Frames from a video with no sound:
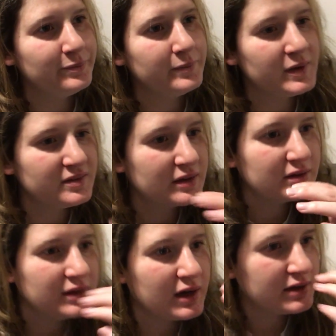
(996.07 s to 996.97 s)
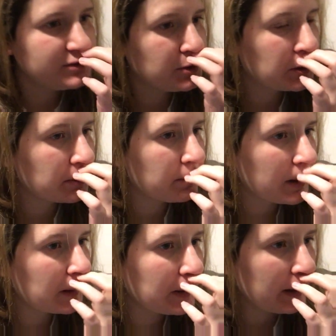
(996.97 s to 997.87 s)
Basically, I took
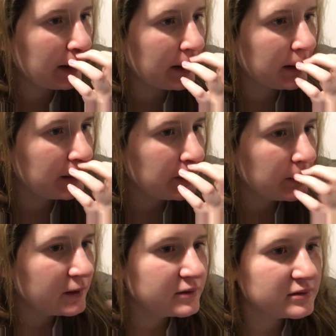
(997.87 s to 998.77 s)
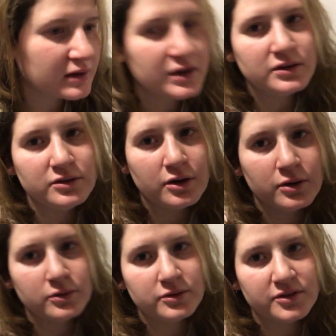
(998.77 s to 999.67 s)
my second
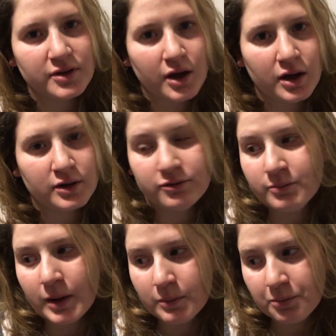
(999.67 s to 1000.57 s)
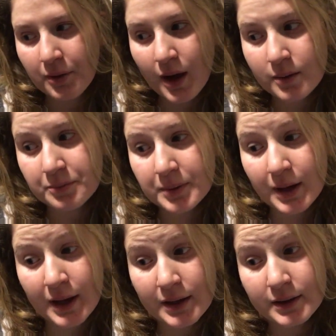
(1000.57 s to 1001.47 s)
dose of my prep
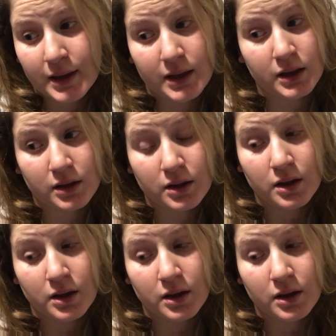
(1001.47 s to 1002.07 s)
at like